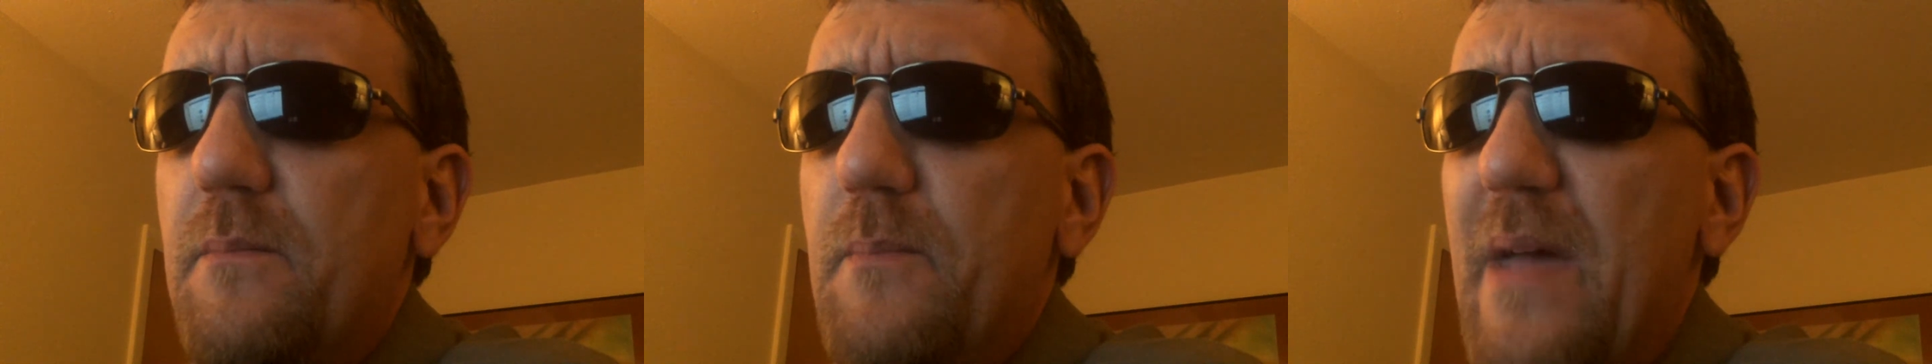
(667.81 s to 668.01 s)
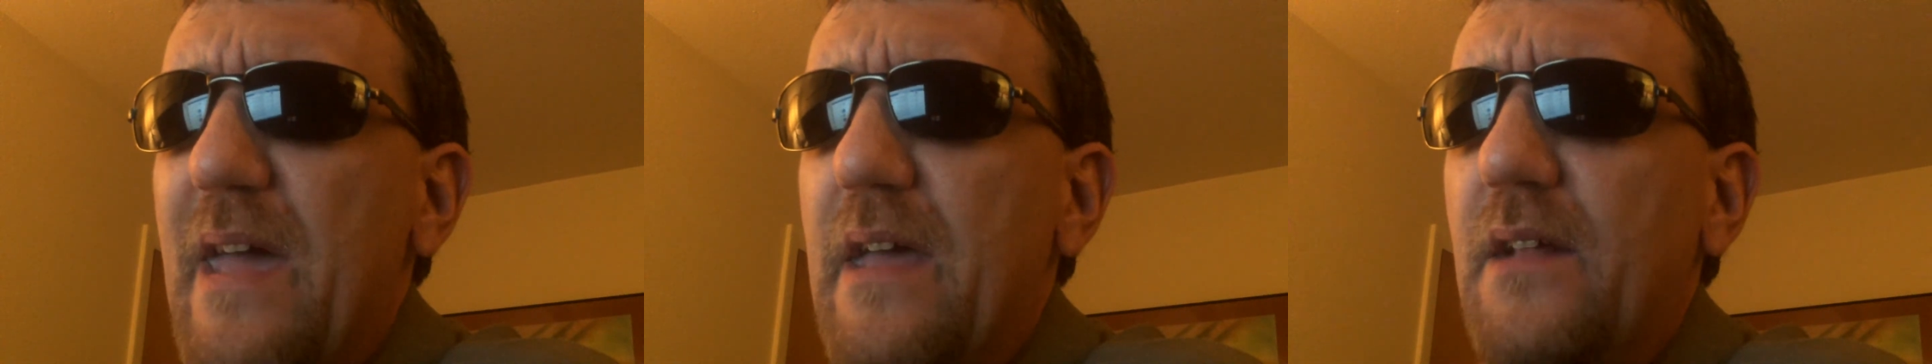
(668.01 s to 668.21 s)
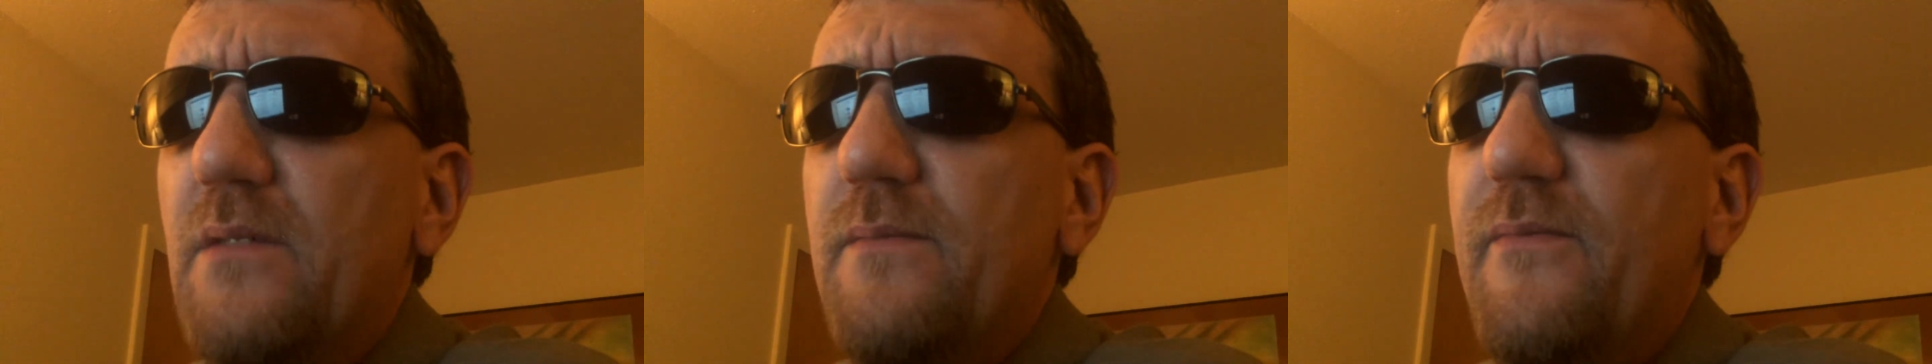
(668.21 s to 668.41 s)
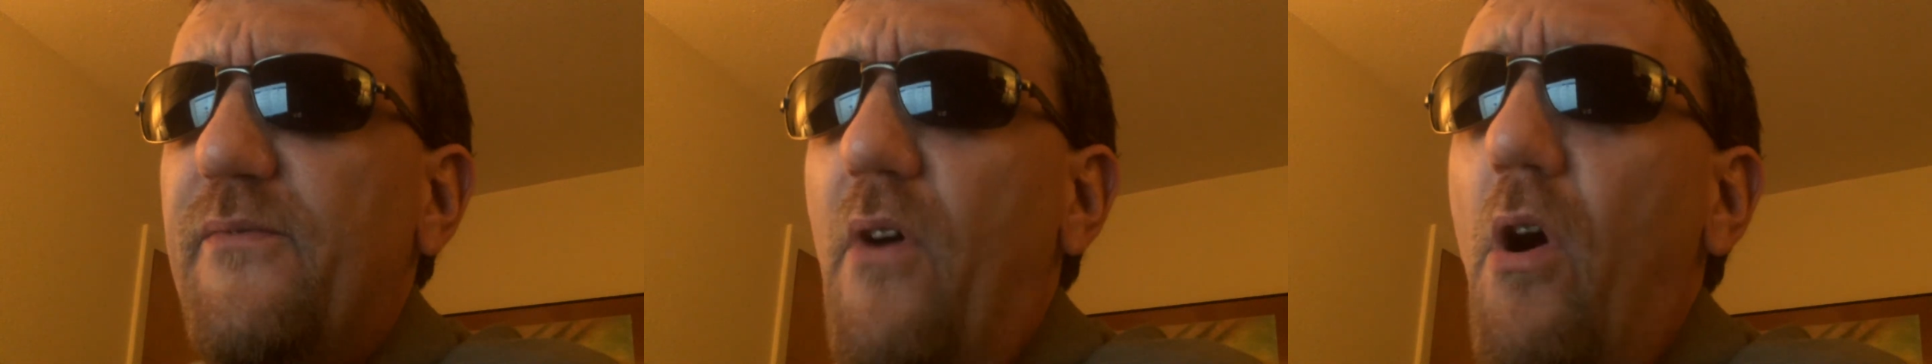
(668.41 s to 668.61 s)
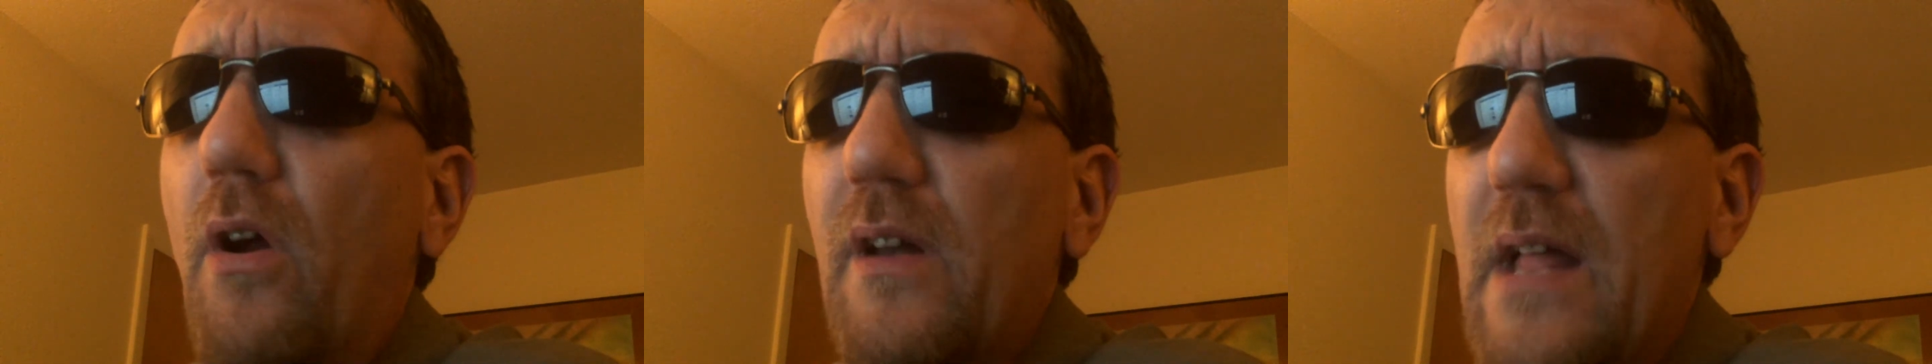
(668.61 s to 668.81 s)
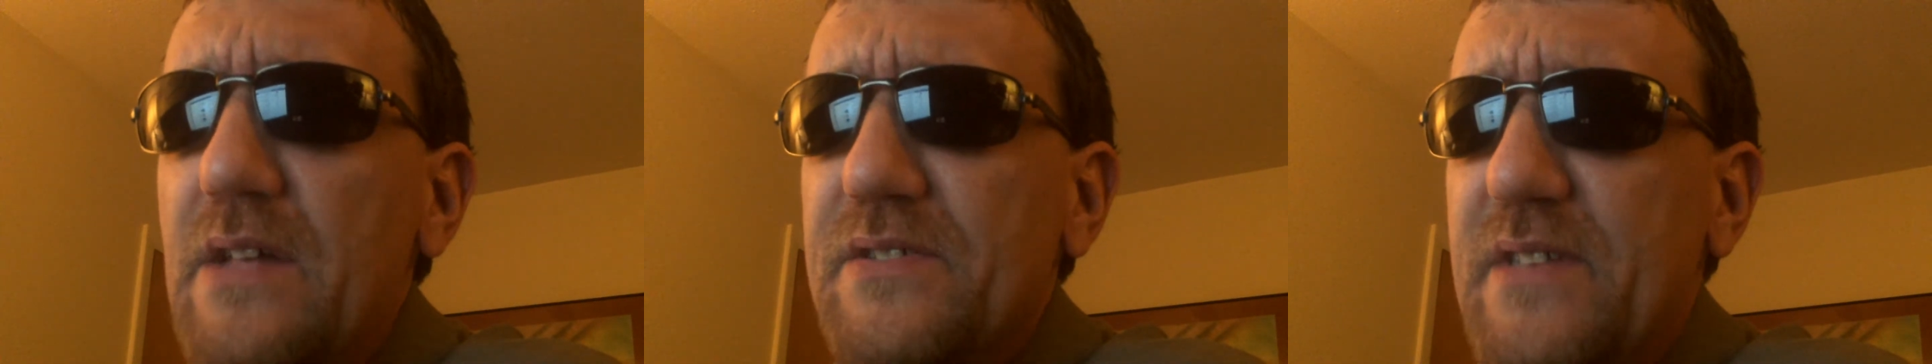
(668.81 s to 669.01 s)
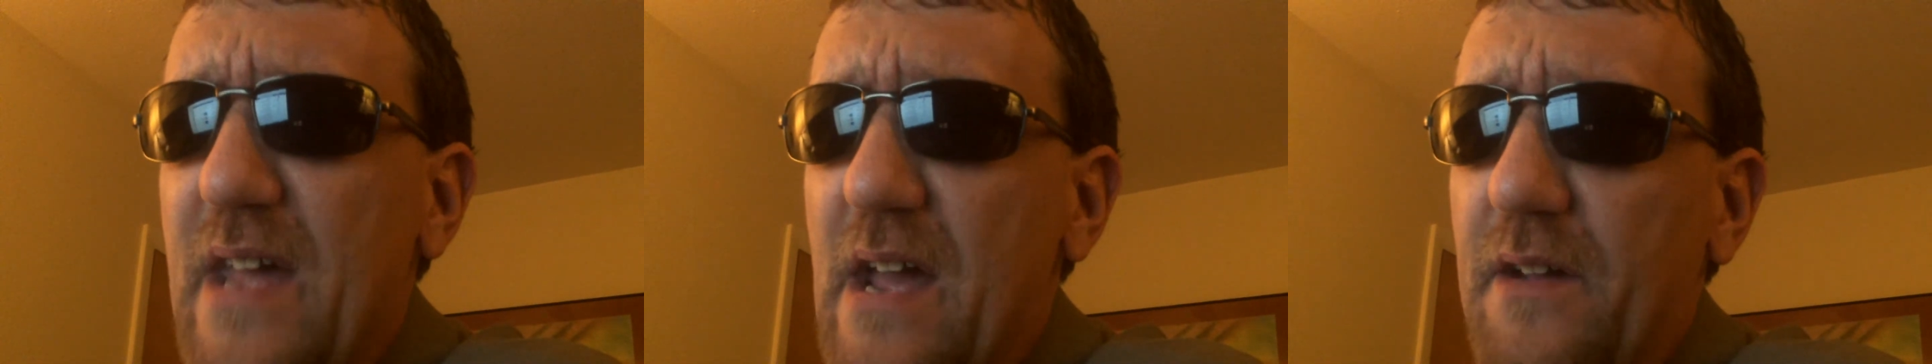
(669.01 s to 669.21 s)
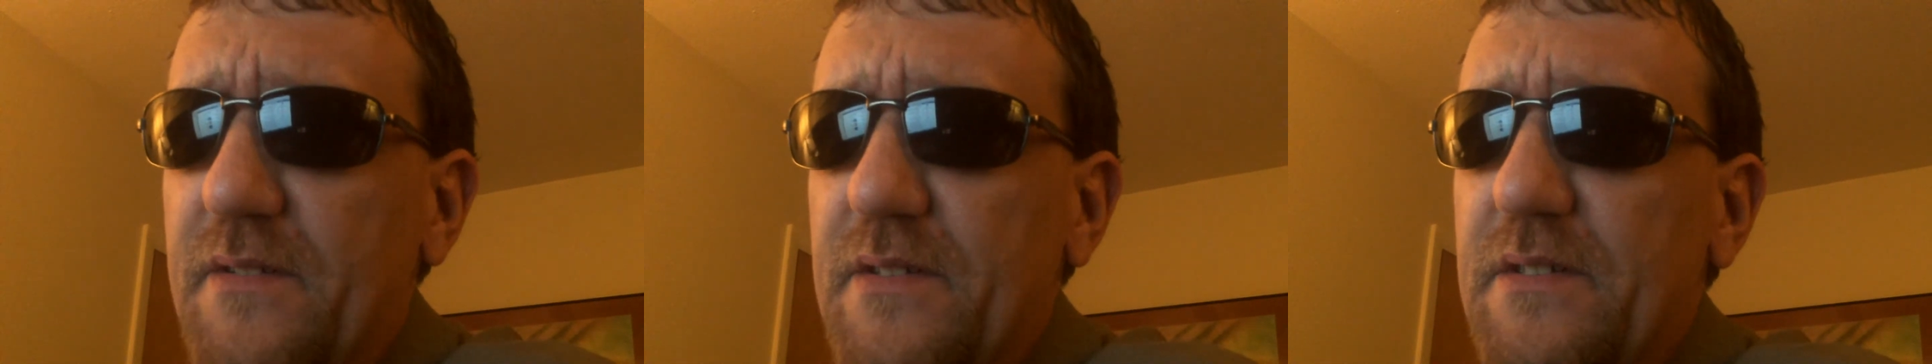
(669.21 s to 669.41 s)
pay far less
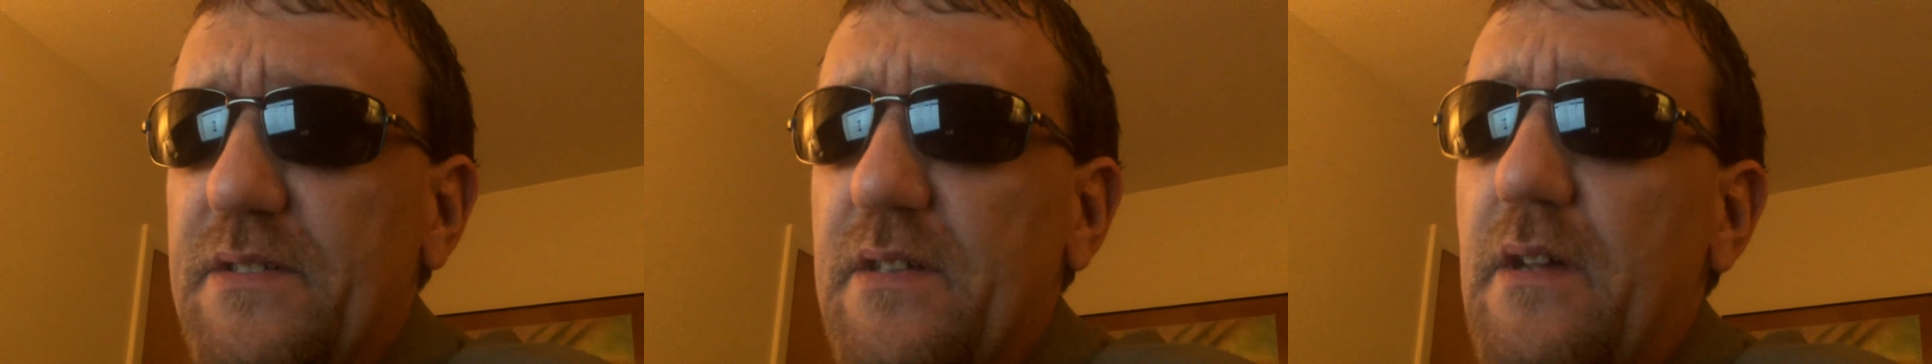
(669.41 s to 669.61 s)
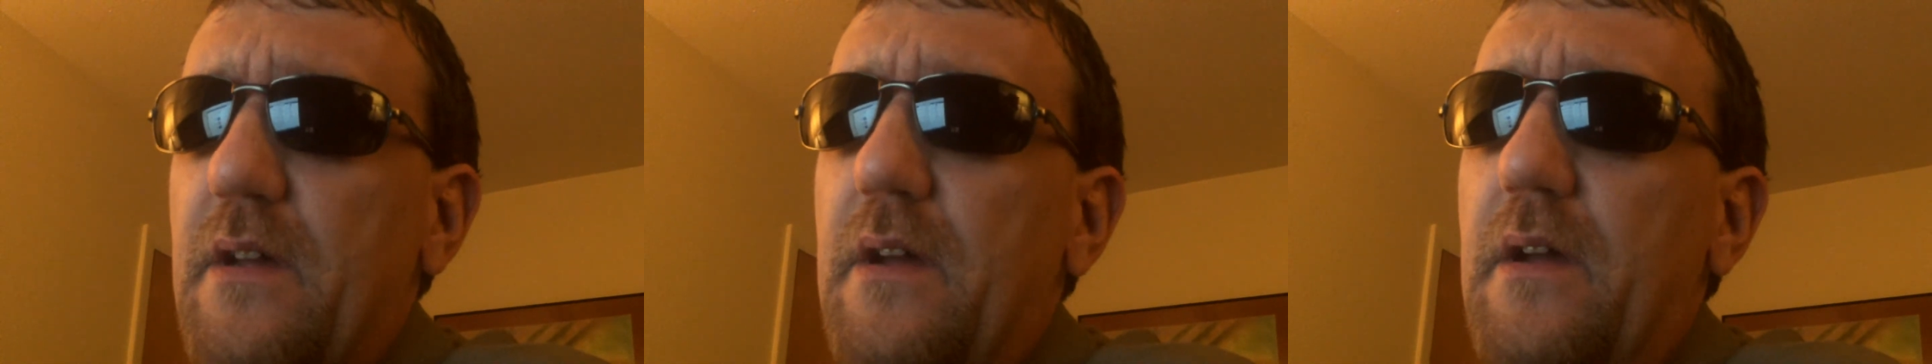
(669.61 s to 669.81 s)
taxes